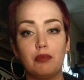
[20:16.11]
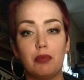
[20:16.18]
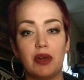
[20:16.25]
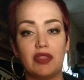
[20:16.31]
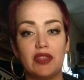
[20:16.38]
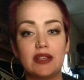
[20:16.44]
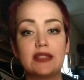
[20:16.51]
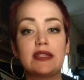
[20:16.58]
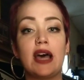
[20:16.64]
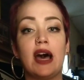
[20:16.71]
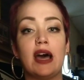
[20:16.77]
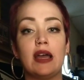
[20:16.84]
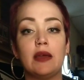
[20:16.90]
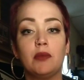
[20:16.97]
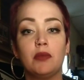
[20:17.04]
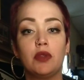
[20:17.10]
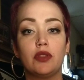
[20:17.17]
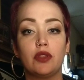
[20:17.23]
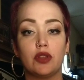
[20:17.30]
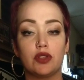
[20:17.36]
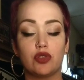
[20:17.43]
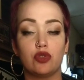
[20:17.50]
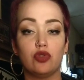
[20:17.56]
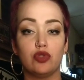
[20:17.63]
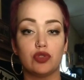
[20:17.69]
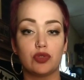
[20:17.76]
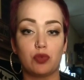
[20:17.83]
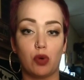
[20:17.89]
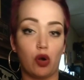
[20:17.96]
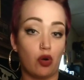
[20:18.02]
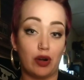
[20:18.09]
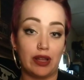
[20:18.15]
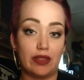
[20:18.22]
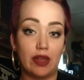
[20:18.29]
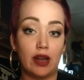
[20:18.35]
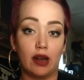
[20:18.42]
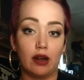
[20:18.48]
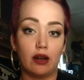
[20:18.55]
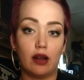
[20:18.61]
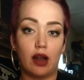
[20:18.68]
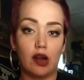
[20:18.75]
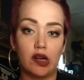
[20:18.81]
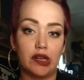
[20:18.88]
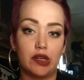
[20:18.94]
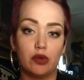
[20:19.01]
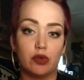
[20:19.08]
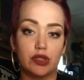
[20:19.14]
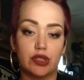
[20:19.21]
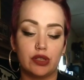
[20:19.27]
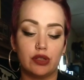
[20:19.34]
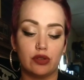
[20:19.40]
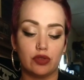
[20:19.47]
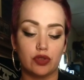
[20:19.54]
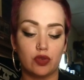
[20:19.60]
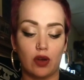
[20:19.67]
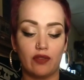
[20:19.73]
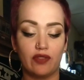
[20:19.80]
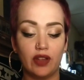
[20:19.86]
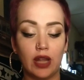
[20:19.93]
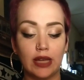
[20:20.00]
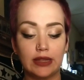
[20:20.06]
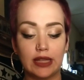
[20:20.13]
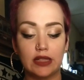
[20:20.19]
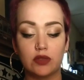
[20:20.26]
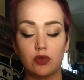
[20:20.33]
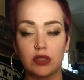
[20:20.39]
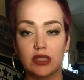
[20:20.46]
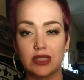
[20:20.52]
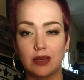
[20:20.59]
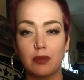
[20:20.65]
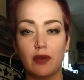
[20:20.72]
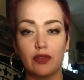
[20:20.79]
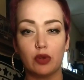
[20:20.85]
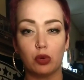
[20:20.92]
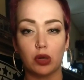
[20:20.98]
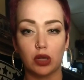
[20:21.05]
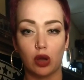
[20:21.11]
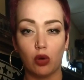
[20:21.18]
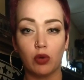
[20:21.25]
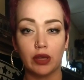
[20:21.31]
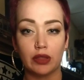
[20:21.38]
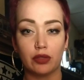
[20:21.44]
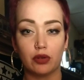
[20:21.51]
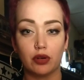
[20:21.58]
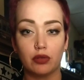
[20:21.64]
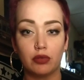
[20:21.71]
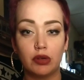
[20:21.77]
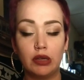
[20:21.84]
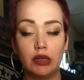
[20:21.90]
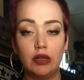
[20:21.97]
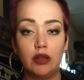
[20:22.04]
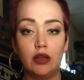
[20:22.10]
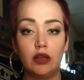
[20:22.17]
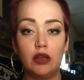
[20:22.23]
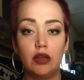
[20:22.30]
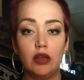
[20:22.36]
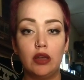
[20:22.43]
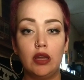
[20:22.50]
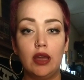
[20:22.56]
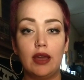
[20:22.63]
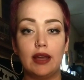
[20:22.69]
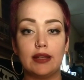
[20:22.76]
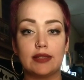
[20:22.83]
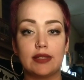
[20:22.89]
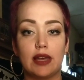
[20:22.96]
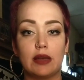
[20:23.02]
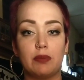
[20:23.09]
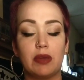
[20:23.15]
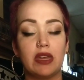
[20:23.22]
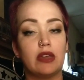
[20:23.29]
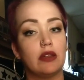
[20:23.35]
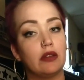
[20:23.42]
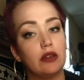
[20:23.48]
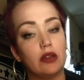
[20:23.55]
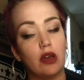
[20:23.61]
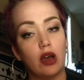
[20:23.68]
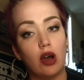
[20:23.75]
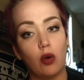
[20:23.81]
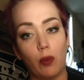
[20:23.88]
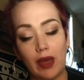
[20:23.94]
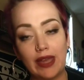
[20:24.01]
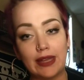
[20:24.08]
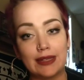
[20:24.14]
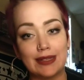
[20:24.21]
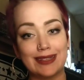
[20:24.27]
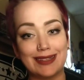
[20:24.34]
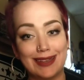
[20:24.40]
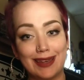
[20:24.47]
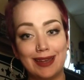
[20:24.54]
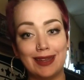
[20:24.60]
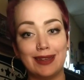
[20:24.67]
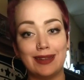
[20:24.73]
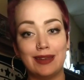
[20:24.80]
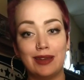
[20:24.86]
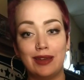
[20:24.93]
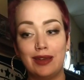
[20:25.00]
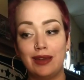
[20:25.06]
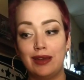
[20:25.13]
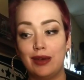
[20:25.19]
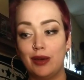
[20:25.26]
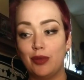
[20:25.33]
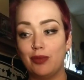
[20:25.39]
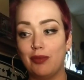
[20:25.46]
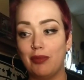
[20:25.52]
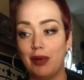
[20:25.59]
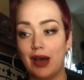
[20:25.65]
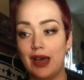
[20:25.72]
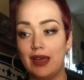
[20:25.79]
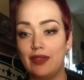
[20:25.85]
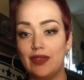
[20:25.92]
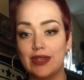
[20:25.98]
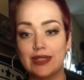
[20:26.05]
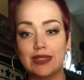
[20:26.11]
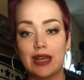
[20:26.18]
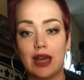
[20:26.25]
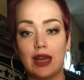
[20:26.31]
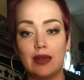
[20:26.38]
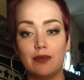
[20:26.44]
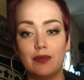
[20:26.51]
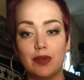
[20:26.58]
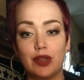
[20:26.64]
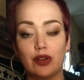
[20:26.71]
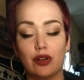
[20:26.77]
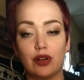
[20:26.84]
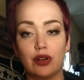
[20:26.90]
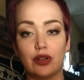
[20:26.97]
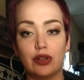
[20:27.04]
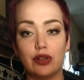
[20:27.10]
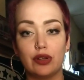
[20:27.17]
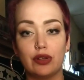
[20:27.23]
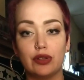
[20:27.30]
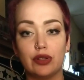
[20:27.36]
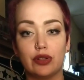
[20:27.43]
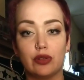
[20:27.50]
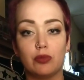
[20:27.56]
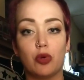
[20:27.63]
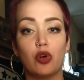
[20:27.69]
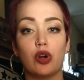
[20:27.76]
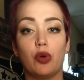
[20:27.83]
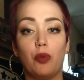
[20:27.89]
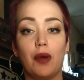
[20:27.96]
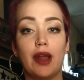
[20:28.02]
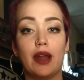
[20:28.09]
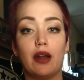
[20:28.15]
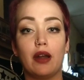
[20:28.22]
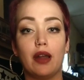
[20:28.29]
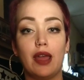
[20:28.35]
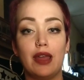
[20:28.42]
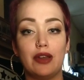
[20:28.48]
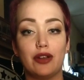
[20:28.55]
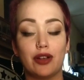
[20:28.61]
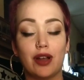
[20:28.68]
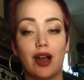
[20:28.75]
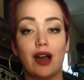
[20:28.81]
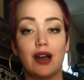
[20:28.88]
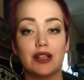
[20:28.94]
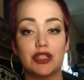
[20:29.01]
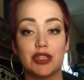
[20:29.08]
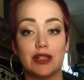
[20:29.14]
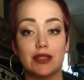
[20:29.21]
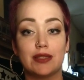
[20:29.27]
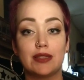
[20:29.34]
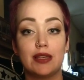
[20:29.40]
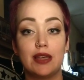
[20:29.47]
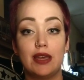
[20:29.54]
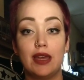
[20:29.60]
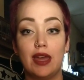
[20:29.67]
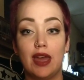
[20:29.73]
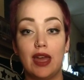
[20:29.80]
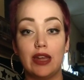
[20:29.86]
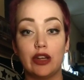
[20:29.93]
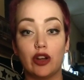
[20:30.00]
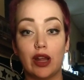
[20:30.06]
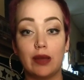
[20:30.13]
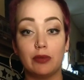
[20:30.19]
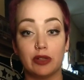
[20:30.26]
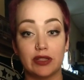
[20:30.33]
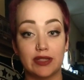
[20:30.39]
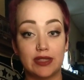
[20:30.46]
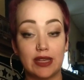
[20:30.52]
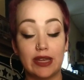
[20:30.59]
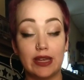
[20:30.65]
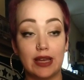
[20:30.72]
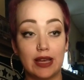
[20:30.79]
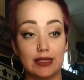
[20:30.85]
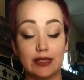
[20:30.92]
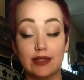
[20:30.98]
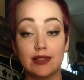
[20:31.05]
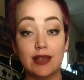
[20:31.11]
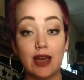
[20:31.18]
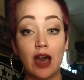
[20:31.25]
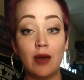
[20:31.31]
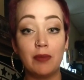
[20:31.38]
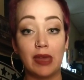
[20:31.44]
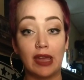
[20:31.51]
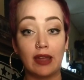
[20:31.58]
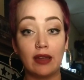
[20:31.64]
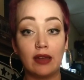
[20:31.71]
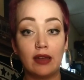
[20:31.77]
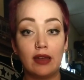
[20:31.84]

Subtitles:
But this time, the tools were already there. I already knew what to do. So I feel like that's what some of you are going through. It's like being awakened again, but this time you're more aware and you're conscious and you're able to see it as it's coming.